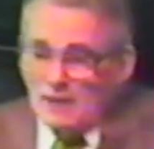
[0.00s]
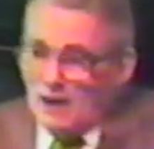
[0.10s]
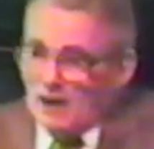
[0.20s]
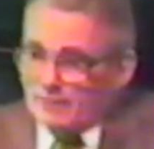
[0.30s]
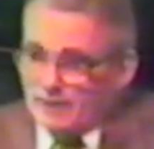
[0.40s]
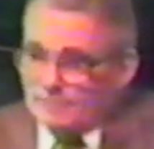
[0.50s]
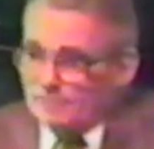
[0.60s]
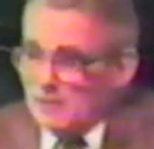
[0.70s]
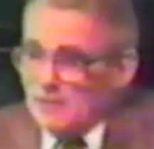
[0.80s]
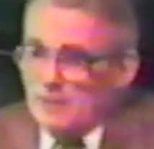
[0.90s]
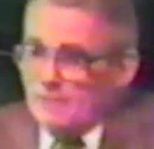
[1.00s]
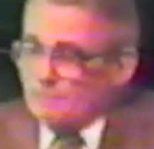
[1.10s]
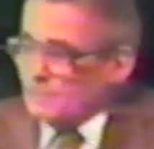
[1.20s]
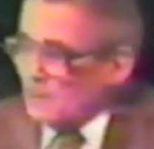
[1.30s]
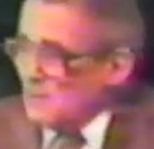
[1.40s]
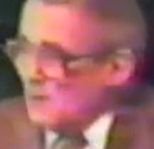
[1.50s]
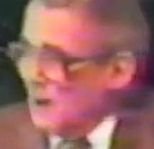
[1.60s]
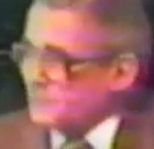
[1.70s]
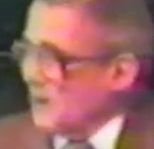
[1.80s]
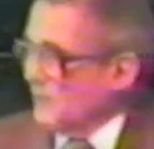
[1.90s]
I mean, I
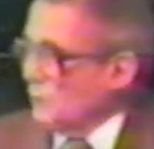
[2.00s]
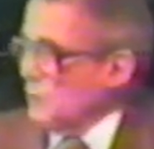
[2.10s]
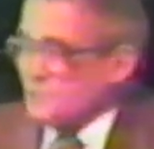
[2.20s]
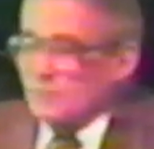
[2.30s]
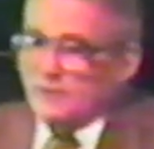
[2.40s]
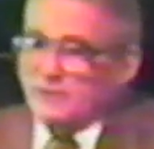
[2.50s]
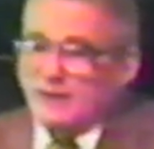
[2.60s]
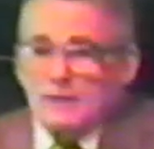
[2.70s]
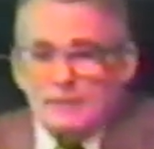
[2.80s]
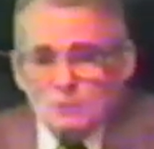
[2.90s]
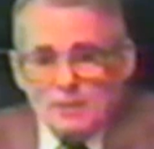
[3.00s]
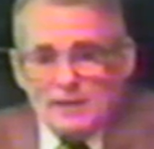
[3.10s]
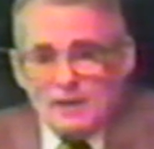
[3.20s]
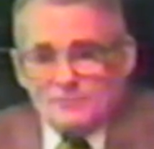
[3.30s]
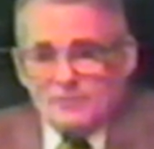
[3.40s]
was out in the woods one day and I was lying out